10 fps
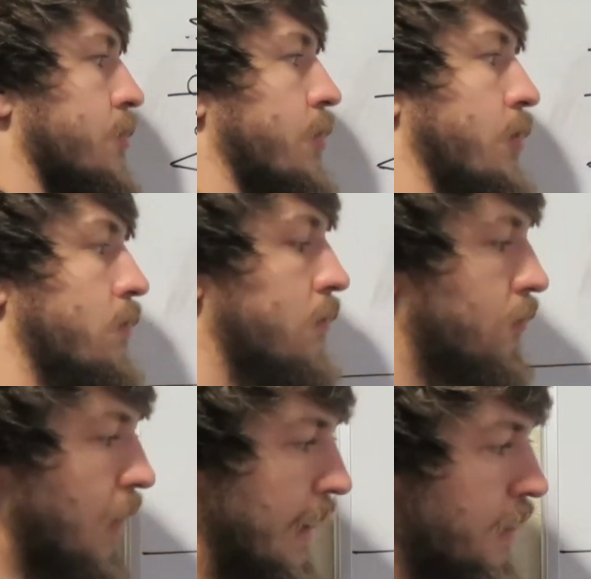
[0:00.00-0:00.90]
Noon,
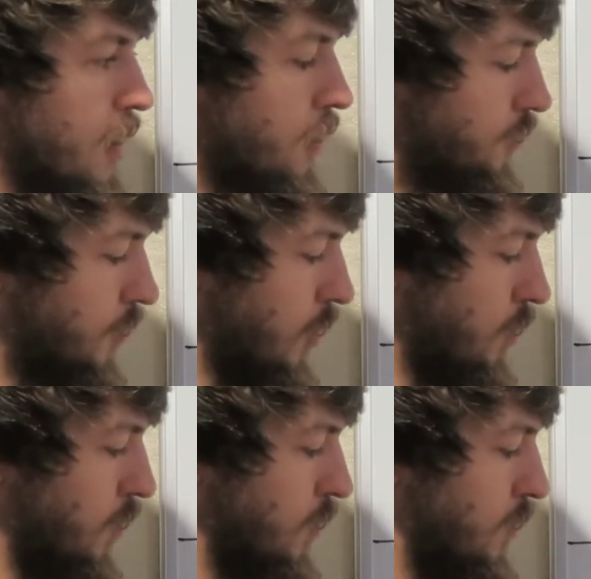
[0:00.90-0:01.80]
right?
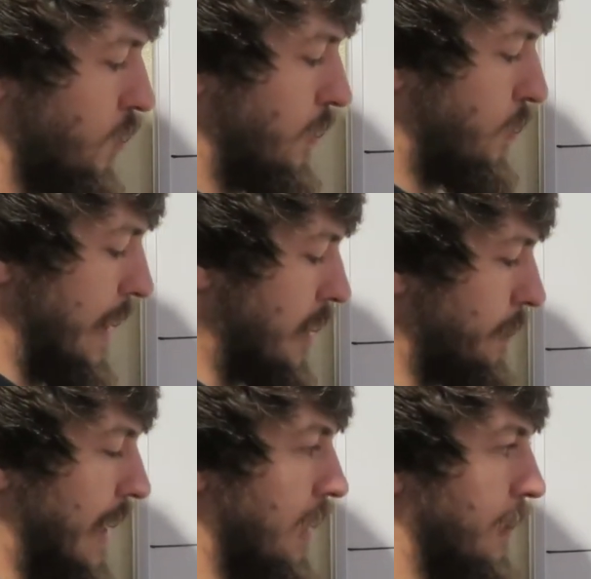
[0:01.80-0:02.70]
So we wake
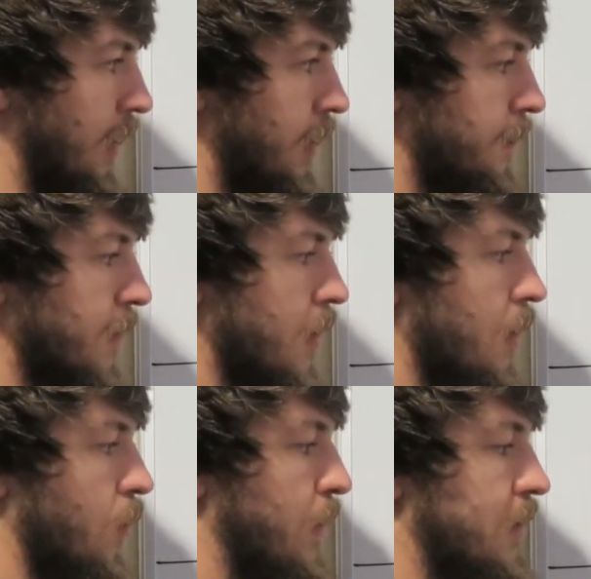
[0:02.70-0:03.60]
up catabolic,
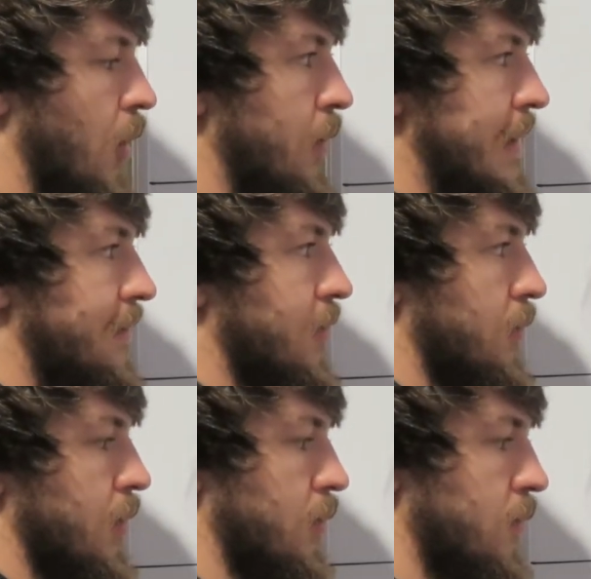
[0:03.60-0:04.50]
we don't eat
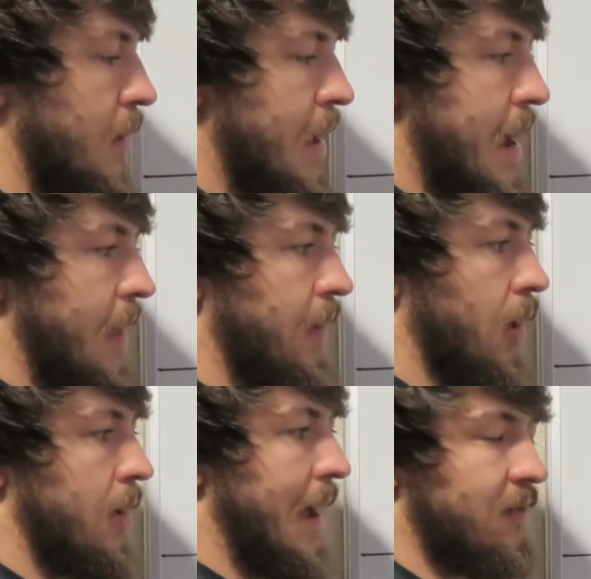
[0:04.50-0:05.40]
till noon, and then
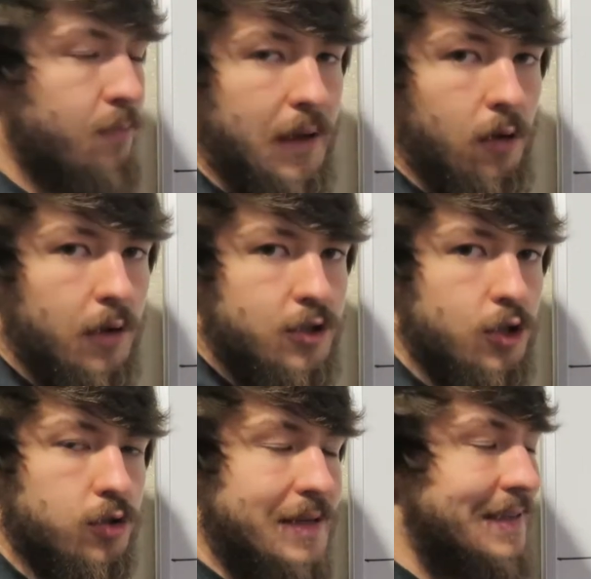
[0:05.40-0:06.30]
our next meal is
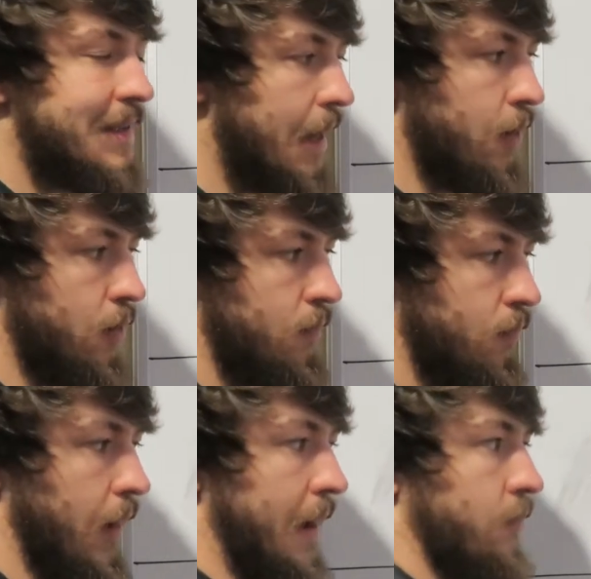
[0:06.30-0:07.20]
usually dinner,
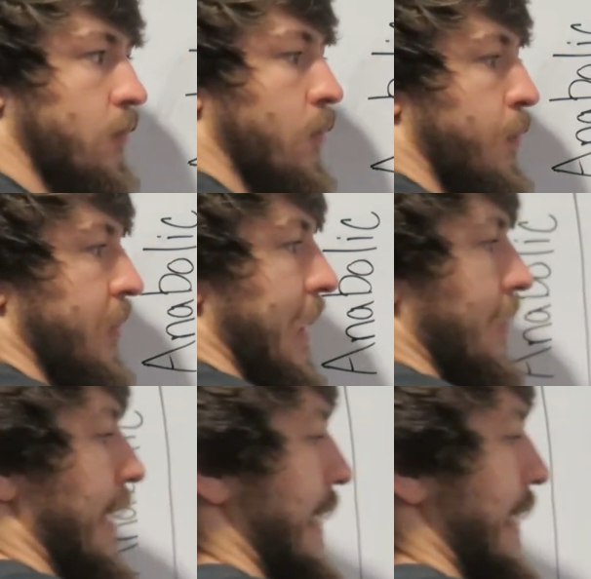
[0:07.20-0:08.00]
right? So we'll put that at